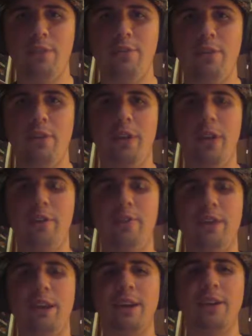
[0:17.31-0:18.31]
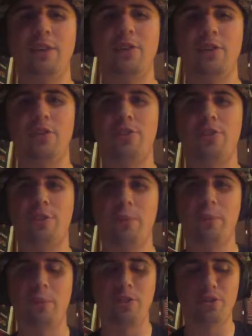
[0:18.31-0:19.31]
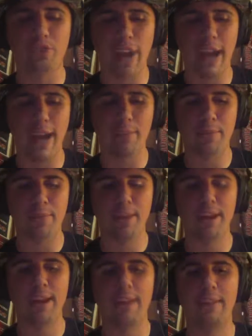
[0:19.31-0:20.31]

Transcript: The Philadelphia Eagles are Super Bowl champs.